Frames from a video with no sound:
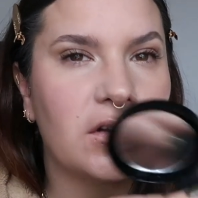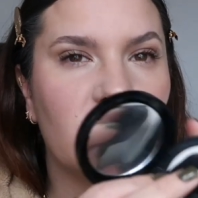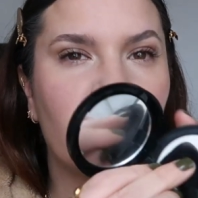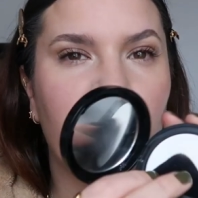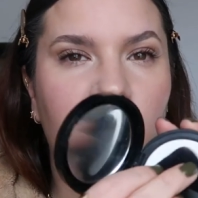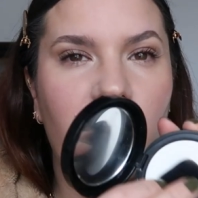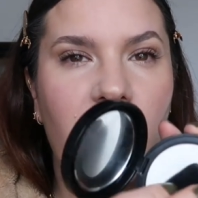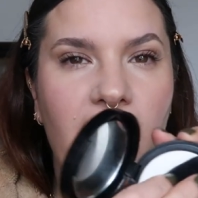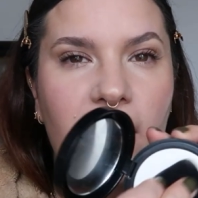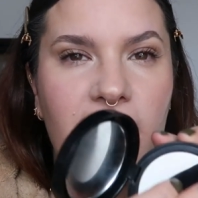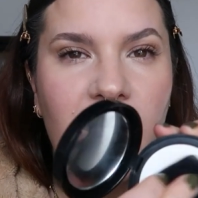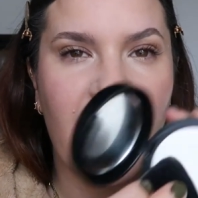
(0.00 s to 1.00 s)

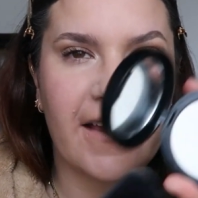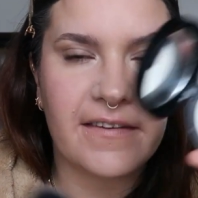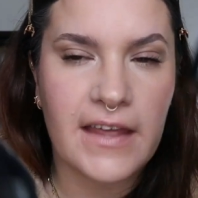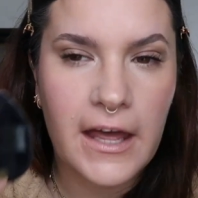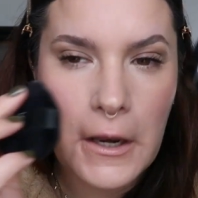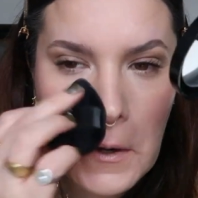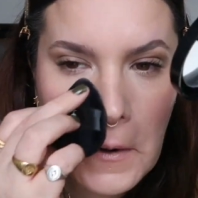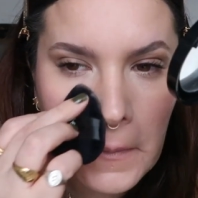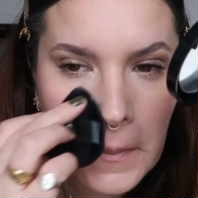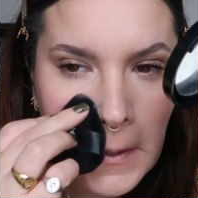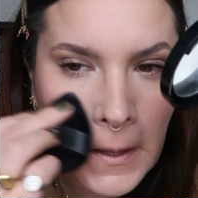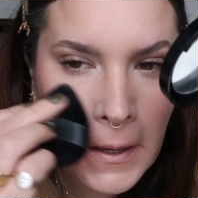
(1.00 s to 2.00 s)
Trigwell, and then
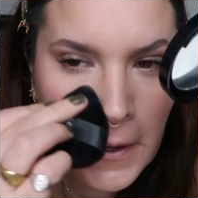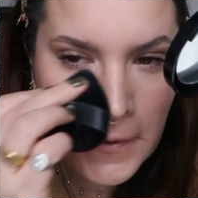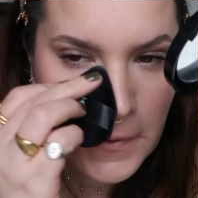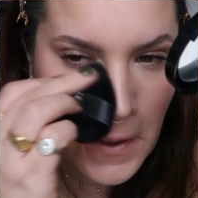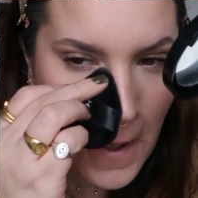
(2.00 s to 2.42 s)
the